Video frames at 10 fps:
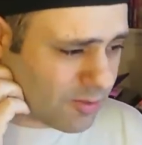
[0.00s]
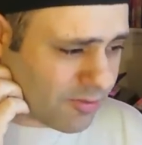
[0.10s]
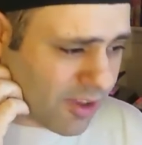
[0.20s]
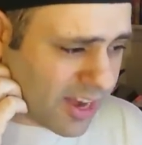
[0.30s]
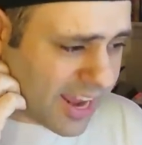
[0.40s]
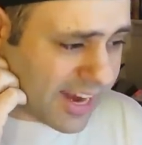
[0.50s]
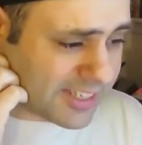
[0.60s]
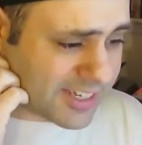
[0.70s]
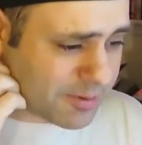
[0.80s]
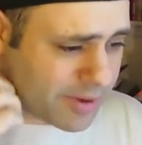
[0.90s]
We've got
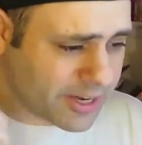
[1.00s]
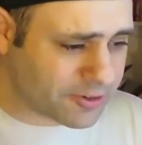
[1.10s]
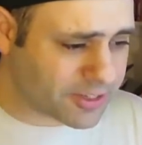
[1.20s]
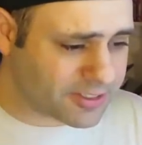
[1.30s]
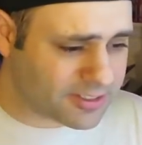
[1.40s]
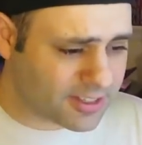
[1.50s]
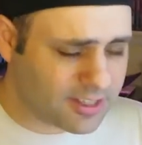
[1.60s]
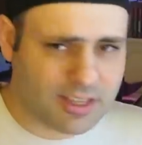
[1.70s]
eighteen patrons,